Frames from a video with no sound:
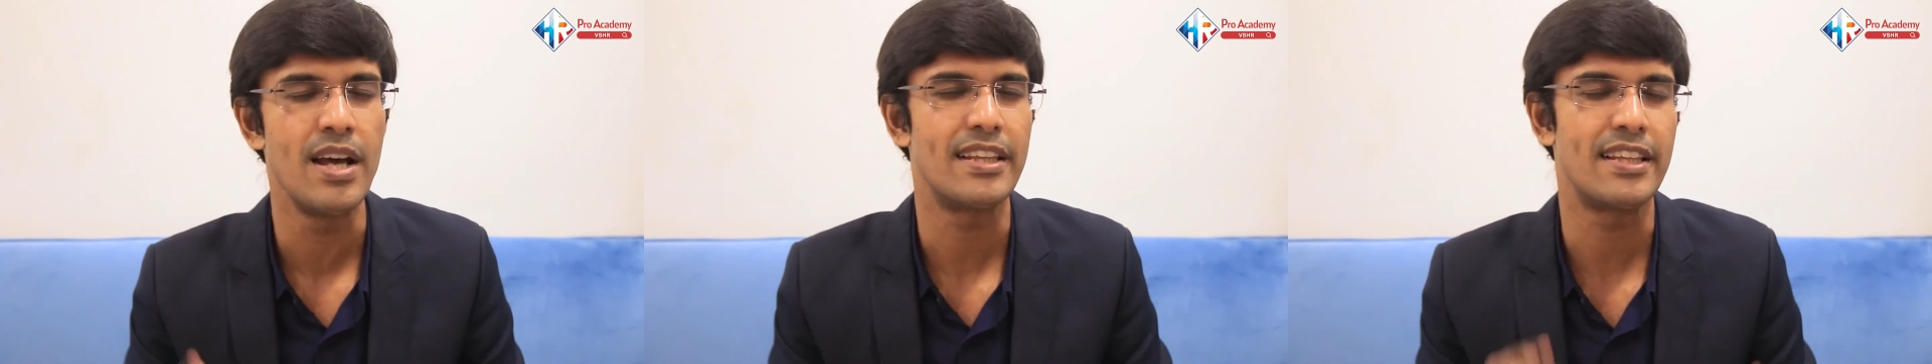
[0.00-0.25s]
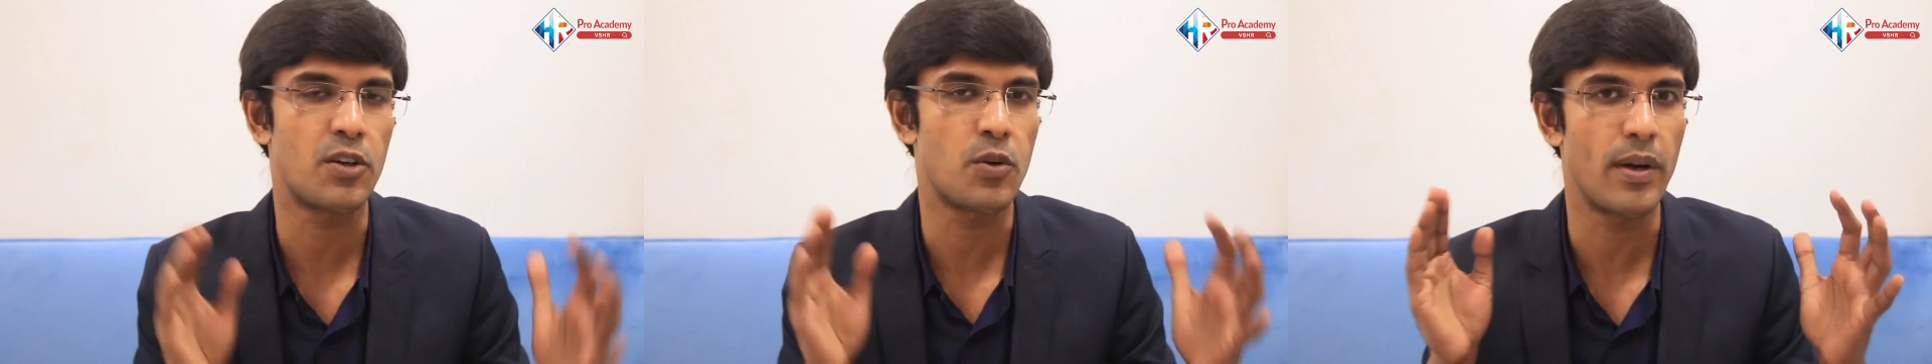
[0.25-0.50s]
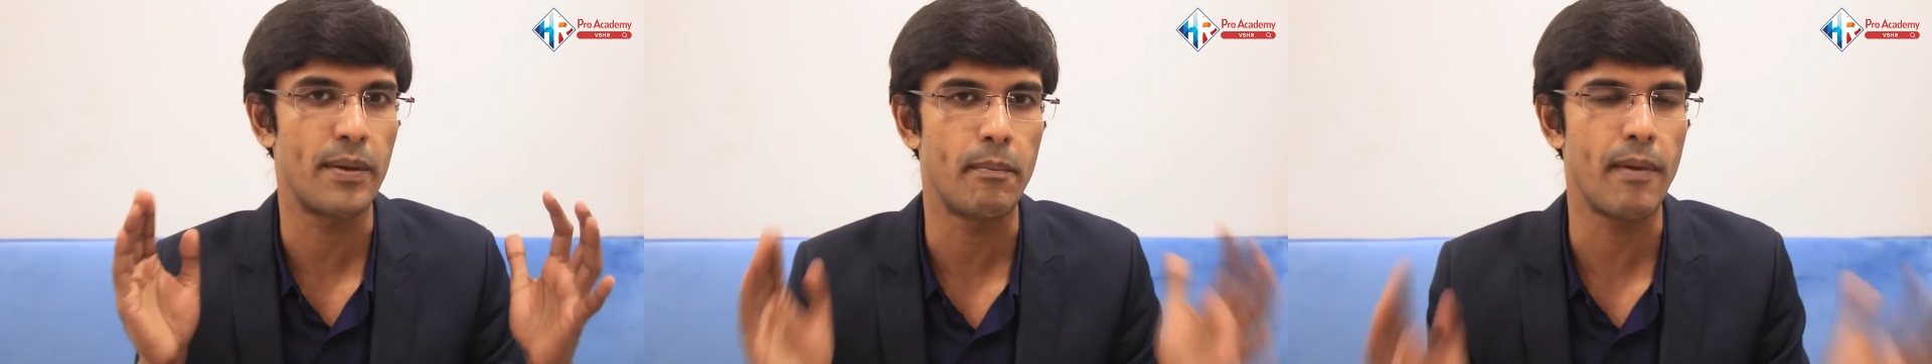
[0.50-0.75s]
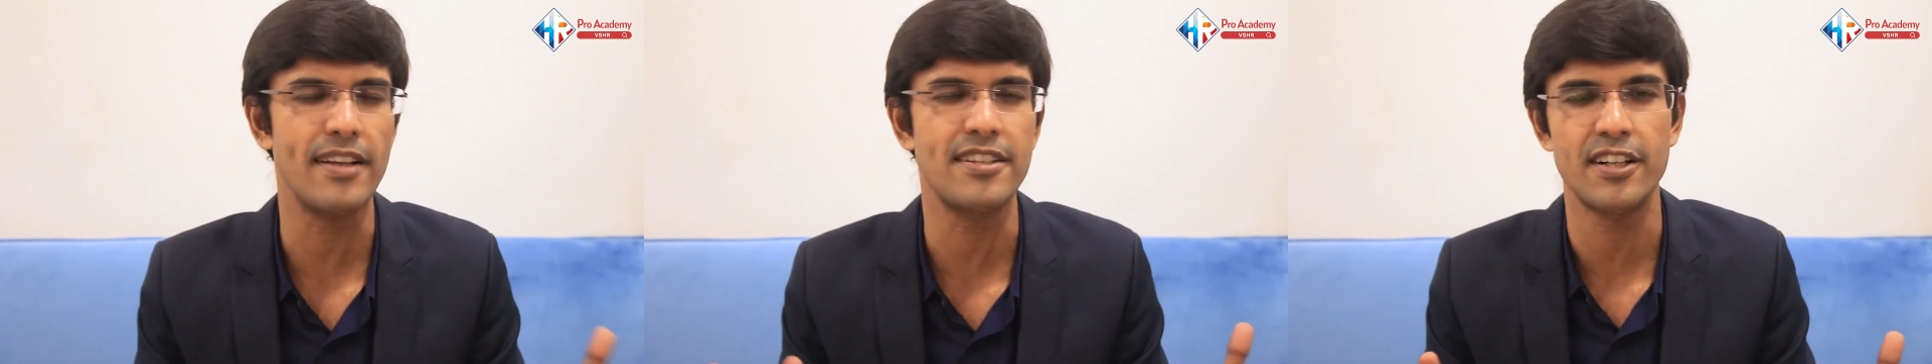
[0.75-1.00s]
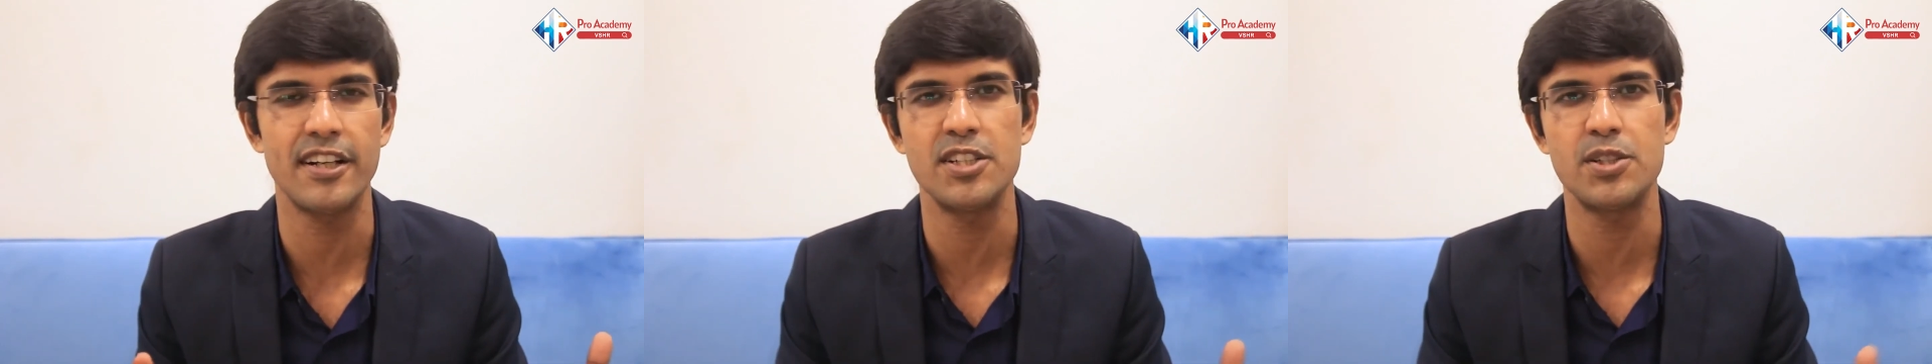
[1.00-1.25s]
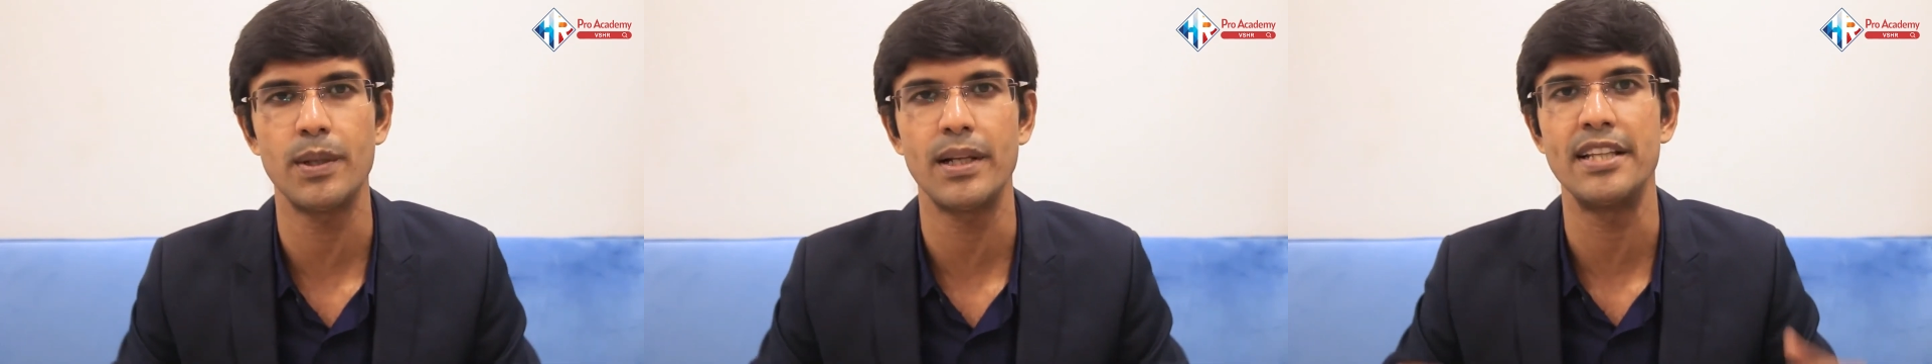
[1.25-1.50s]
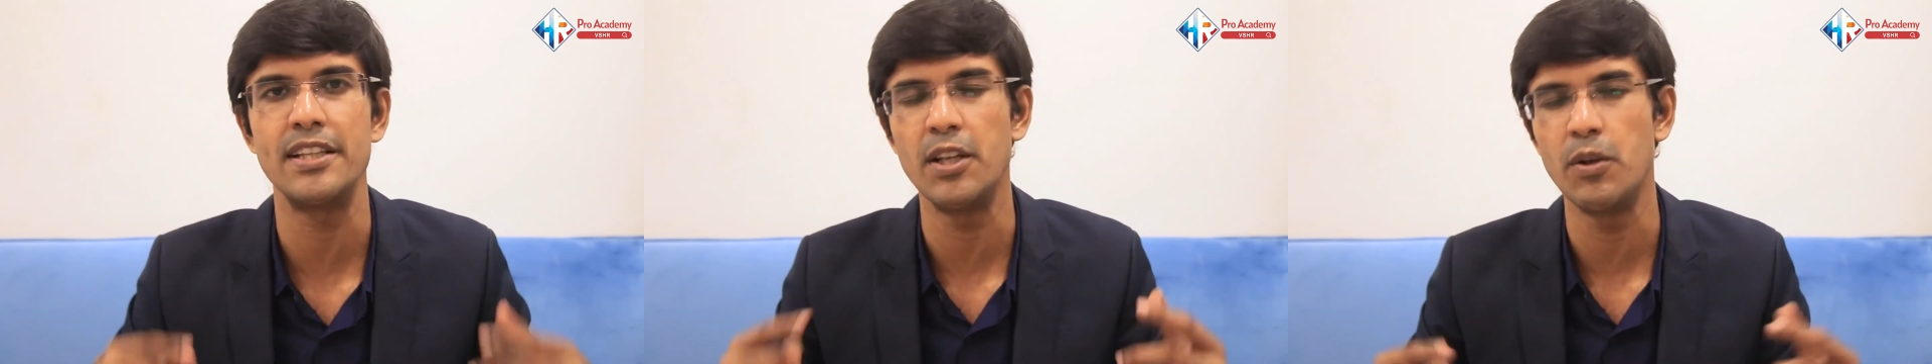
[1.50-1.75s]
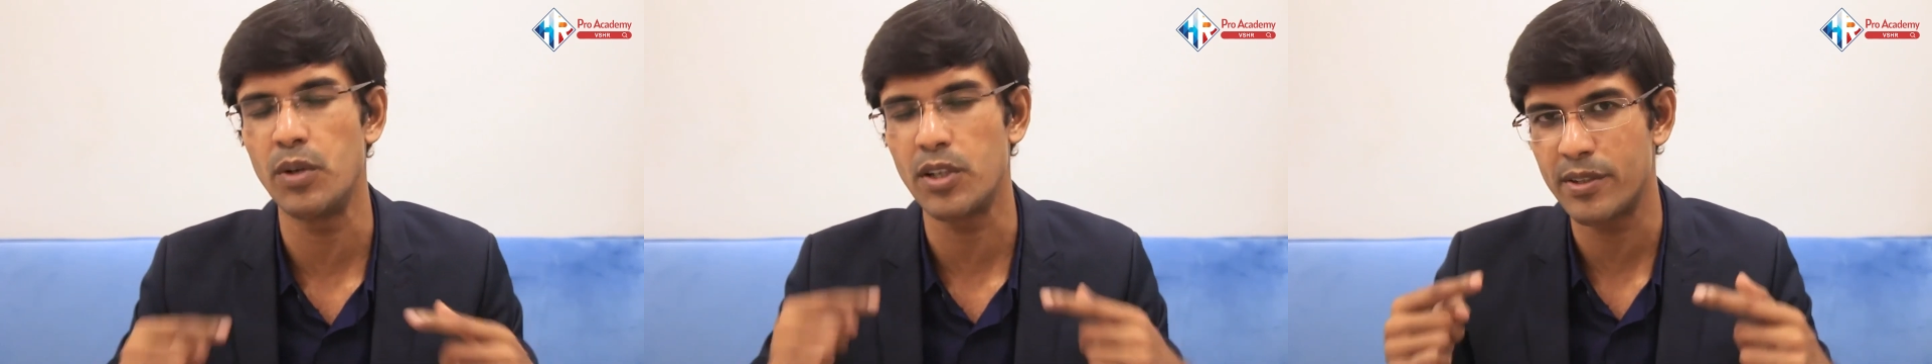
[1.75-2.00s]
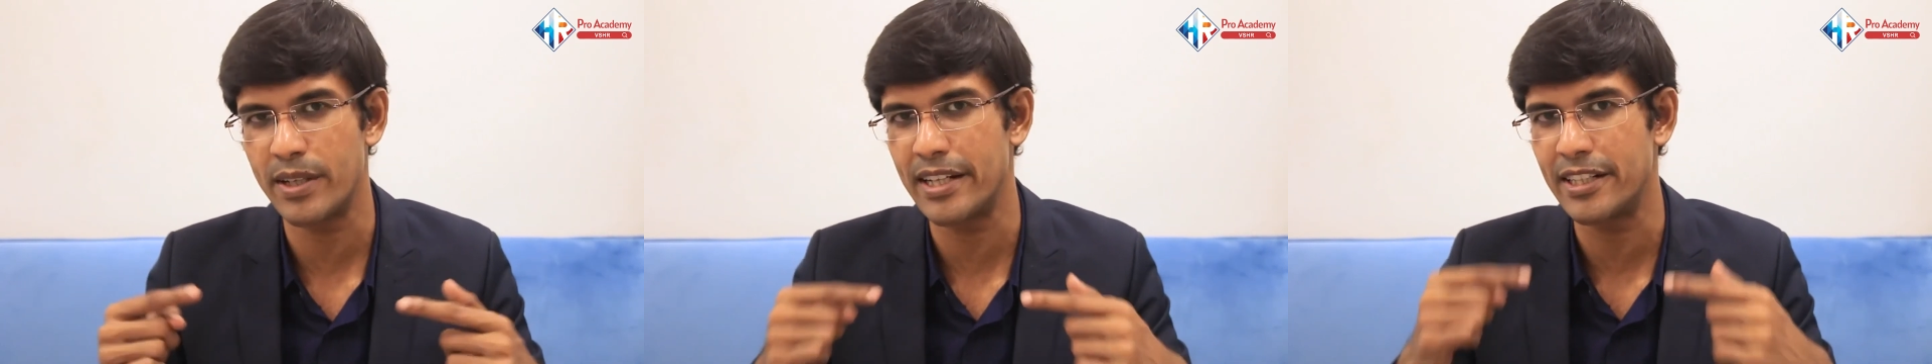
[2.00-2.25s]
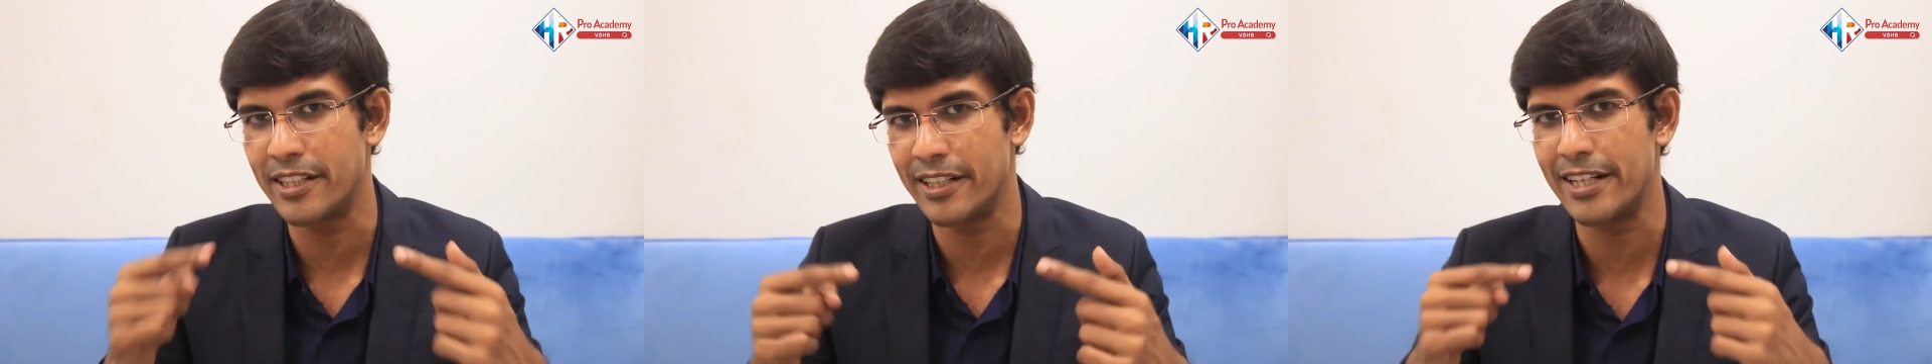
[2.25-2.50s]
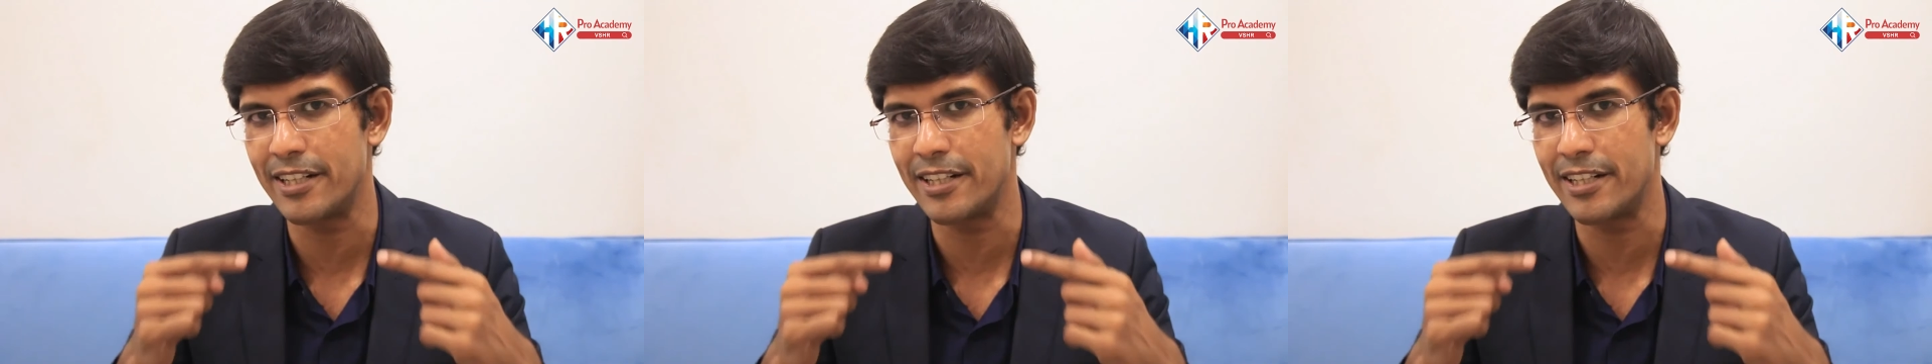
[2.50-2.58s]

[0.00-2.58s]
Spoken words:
They're quite master into it and they will create great